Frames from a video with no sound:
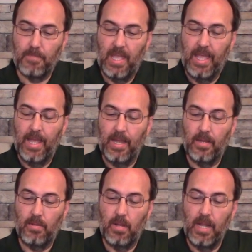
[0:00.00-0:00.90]

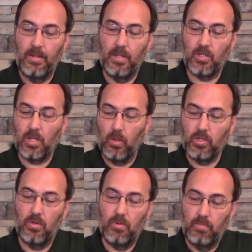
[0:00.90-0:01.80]
And in this
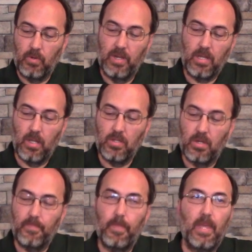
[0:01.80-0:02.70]
culture, the Greek
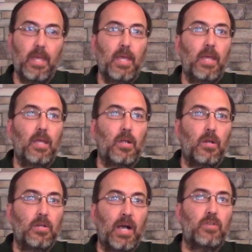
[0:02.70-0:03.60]
culture,
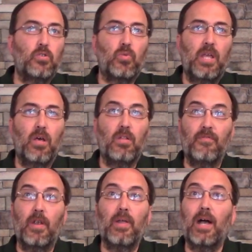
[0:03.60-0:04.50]
doctors were held in
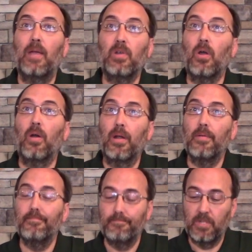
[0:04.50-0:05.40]
very high regard
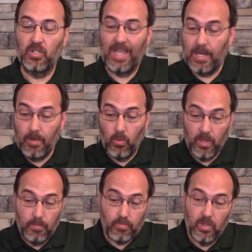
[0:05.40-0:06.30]
because you had to be
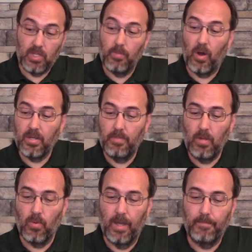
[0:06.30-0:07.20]
really pretty smart to
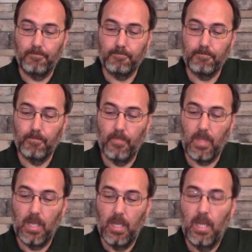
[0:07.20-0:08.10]
be one.
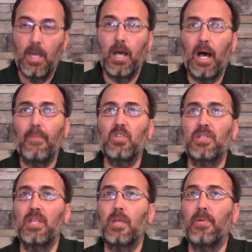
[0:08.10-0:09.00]

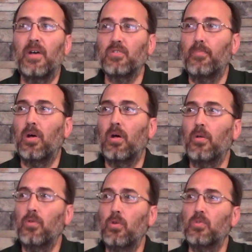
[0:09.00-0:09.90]
Obviously, the Apostle
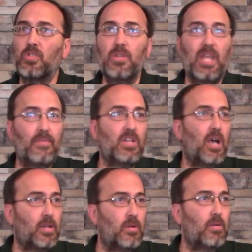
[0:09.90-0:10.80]
Paul knew it was good to have a
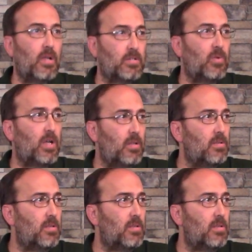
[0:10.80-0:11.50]
doctor as well.